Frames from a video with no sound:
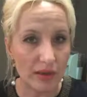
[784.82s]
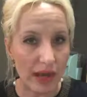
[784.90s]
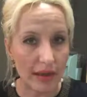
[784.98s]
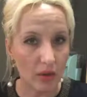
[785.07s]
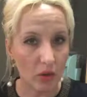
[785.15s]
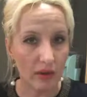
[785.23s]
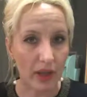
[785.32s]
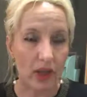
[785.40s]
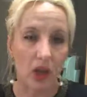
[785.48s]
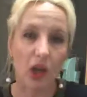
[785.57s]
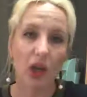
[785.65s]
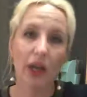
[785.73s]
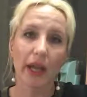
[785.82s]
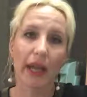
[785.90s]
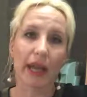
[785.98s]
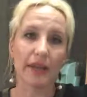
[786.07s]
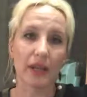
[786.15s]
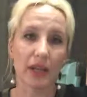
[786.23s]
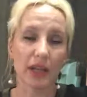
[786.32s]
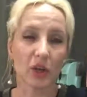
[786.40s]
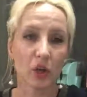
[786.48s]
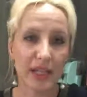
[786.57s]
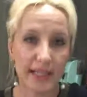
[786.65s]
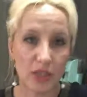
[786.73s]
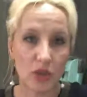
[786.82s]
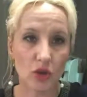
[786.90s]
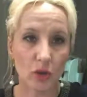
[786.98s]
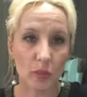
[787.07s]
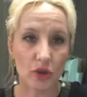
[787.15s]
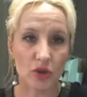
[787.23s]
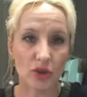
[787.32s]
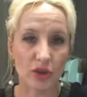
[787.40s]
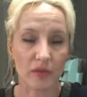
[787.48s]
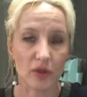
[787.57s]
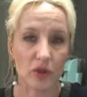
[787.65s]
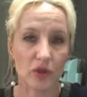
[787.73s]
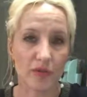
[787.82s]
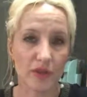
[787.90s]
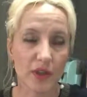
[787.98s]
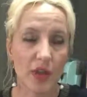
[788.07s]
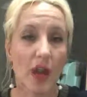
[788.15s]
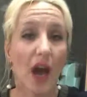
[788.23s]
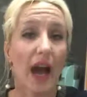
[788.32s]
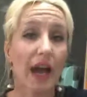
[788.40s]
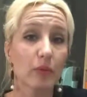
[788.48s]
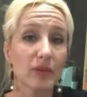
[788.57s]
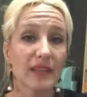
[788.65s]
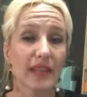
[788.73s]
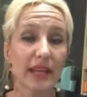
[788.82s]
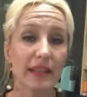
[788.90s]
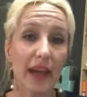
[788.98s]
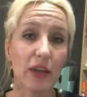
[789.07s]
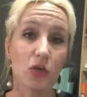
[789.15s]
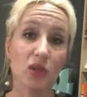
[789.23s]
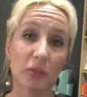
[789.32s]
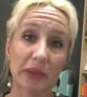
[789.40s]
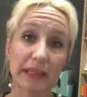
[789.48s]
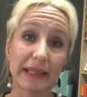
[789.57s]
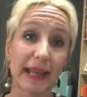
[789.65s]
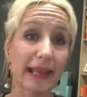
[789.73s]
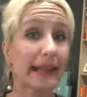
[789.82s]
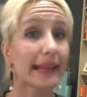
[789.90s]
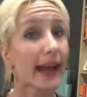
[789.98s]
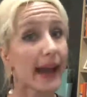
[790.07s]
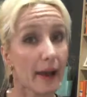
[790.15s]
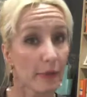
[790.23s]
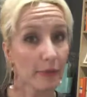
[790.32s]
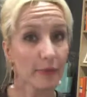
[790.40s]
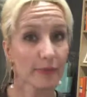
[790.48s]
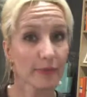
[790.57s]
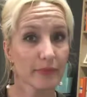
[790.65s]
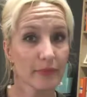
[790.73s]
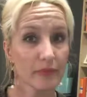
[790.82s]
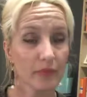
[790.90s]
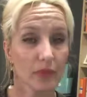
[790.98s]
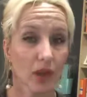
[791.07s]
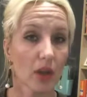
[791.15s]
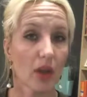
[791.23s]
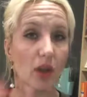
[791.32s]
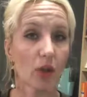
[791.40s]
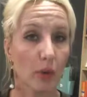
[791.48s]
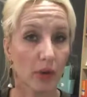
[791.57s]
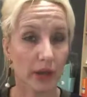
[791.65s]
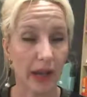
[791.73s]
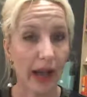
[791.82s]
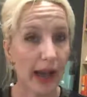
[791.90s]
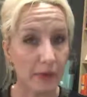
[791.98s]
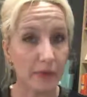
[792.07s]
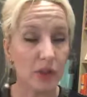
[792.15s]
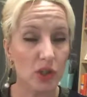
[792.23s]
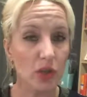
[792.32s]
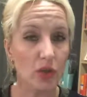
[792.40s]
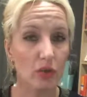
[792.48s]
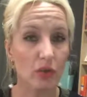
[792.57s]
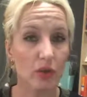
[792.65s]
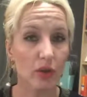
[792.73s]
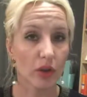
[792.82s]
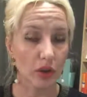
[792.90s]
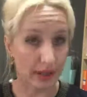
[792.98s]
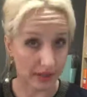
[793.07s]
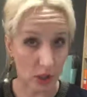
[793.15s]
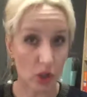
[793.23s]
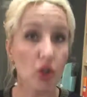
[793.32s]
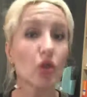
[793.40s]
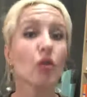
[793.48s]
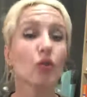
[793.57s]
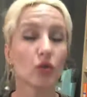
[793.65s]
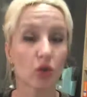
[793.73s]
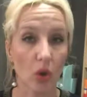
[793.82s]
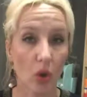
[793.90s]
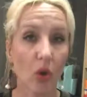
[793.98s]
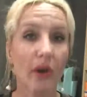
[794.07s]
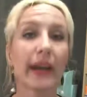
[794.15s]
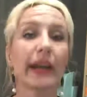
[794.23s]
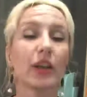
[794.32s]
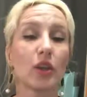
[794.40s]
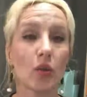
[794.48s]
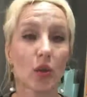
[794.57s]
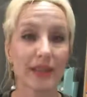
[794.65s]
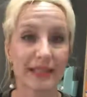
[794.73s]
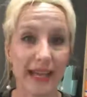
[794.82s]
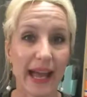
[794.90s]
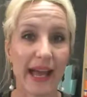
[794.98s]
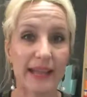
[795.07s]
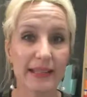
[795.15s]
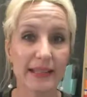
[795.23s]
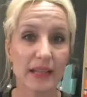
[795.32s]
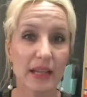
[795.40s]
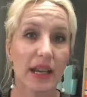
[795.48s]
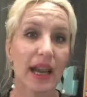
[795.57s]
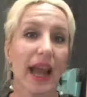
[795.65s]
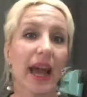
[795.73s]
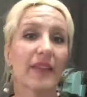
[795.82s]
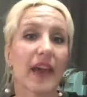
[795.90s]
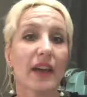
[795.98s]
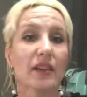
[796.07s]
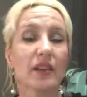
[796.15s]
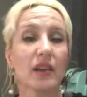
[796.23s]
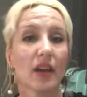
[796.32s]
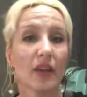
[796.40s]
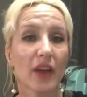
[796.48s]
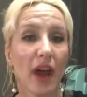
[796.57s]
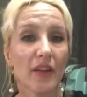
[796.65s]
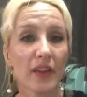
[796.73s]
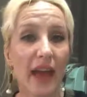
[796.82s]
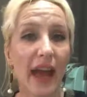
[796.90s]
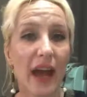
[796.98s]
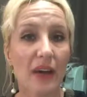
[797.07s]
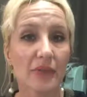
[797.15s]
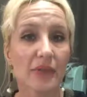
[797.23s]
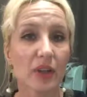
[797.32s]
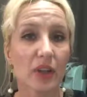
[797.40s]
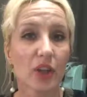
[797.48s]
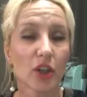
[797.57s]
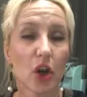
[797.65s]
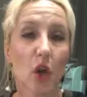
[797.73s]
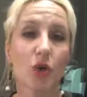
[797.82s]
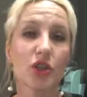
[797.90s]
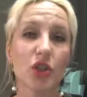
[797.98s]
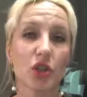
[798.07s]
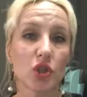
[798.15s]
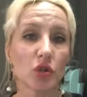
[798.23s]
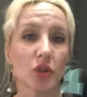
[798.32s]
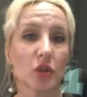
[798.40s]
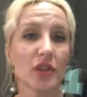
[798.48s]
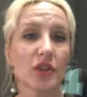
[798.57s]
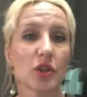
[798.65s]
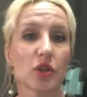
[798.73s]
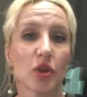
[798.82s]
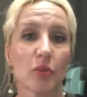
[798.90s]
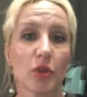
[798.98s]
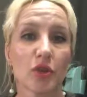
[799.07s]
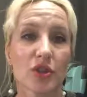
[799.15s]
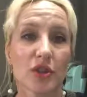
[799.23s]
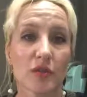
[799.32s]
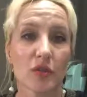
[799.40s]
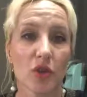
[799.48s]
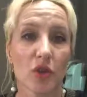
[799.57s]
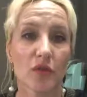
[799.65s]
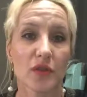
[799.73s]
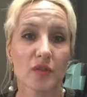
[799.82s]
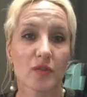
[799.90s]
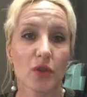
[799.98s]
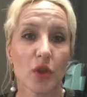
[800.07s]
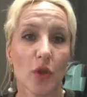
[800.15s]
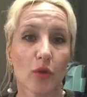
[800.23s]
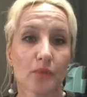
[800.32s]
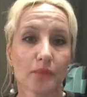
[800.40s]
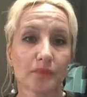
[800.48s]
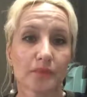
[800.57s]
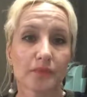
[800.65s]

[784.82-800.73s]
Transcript: debt over here and then increasing your emergency reserves. I would say that you split that in half. You put half into continue lowering your debts, and then the other half goes into increasing your emergency reserves. So,